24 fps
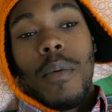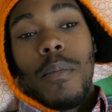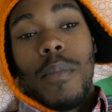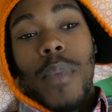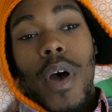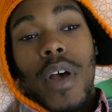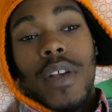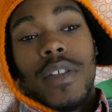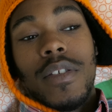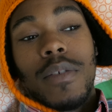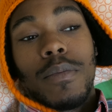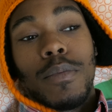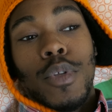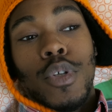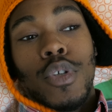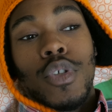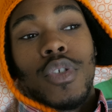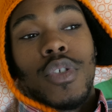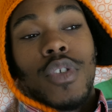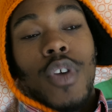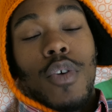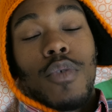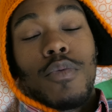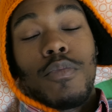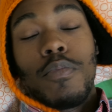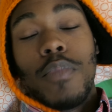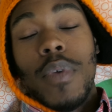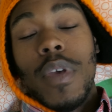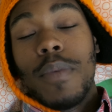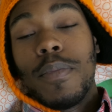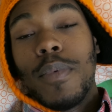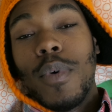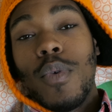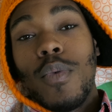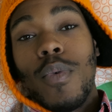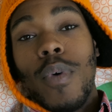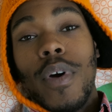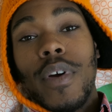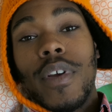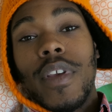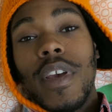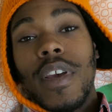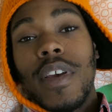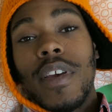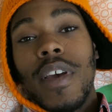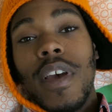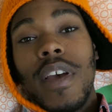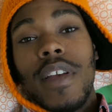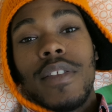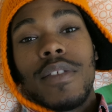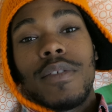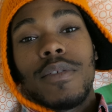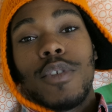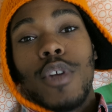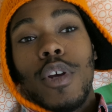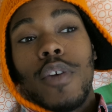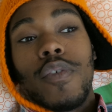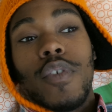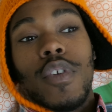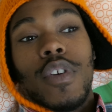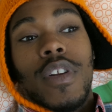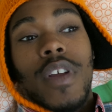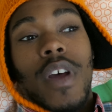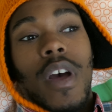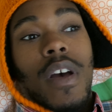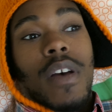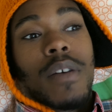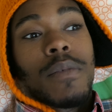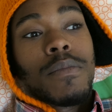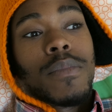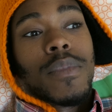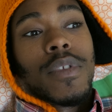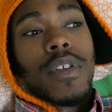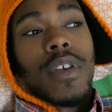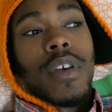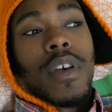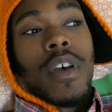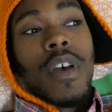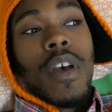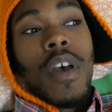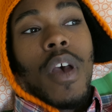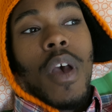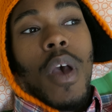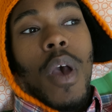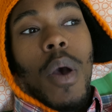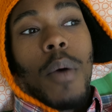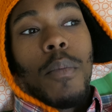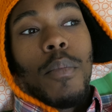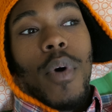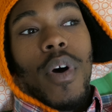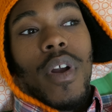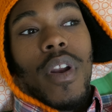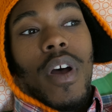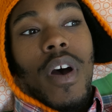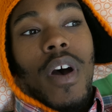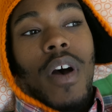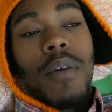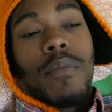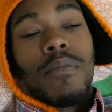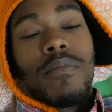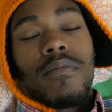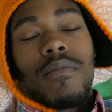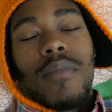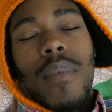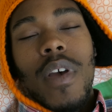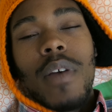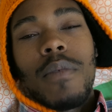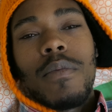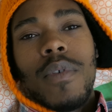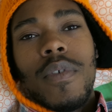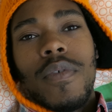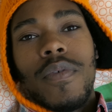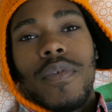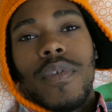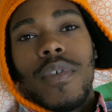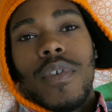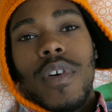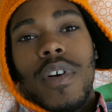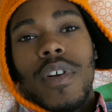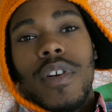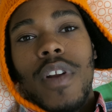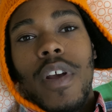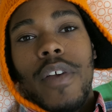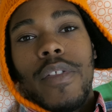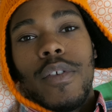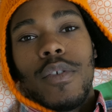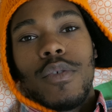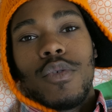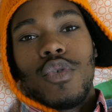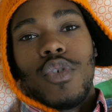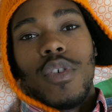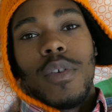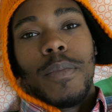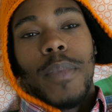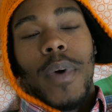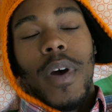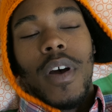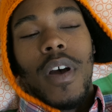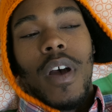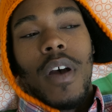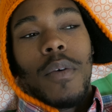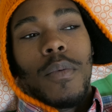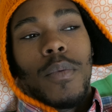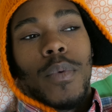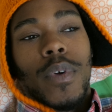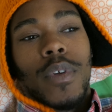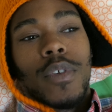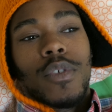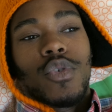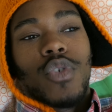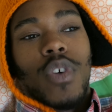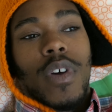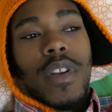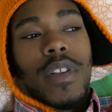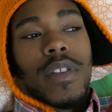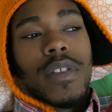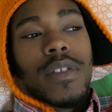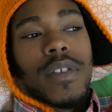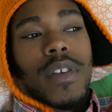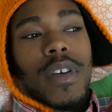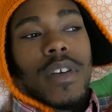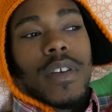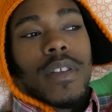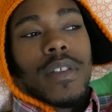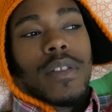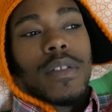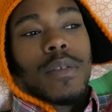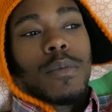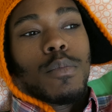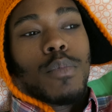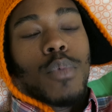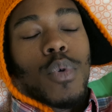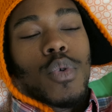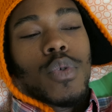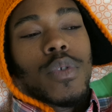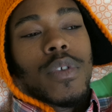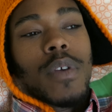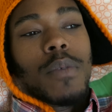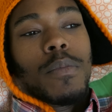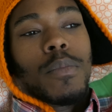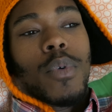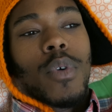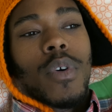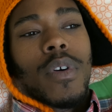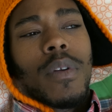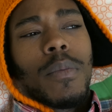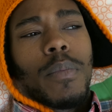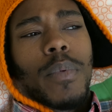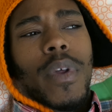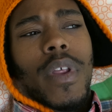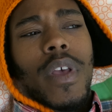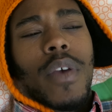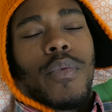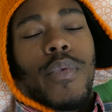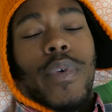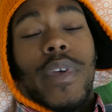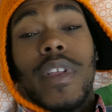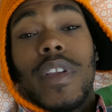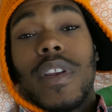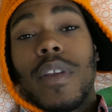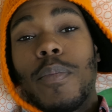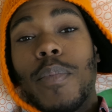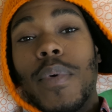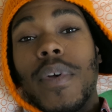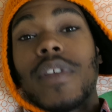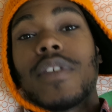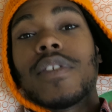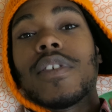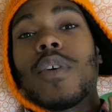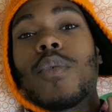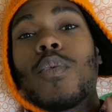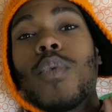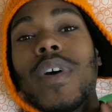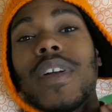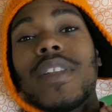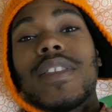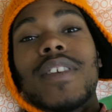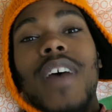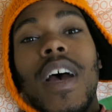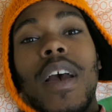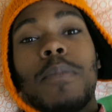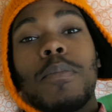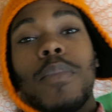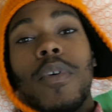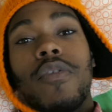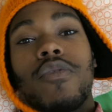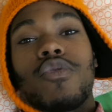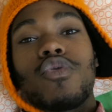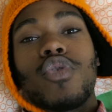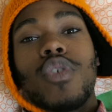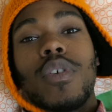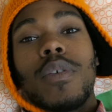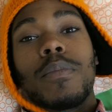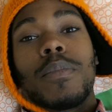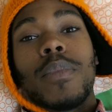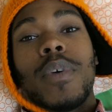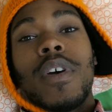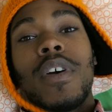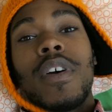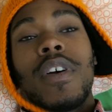possibly certain people working at different times. But um, maybe for another trip, I, I will try to take the boosted board. But it really depends on what type of trip.